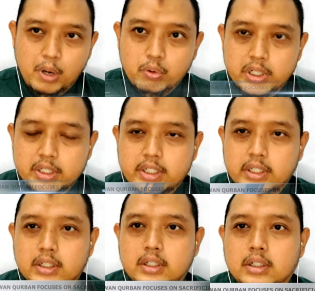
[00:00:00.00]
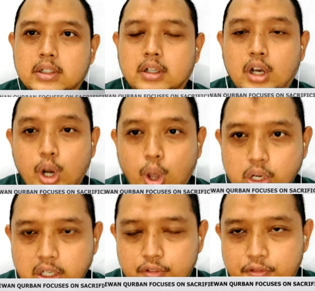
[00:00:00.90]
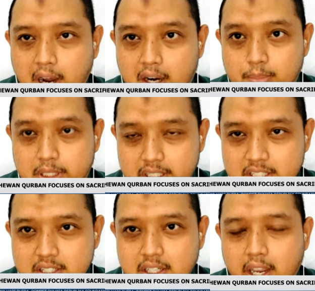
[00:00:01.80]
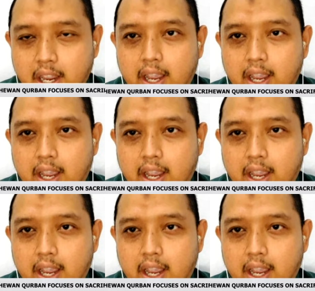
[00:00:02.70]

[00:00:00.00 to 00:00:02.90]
empower the local farmers,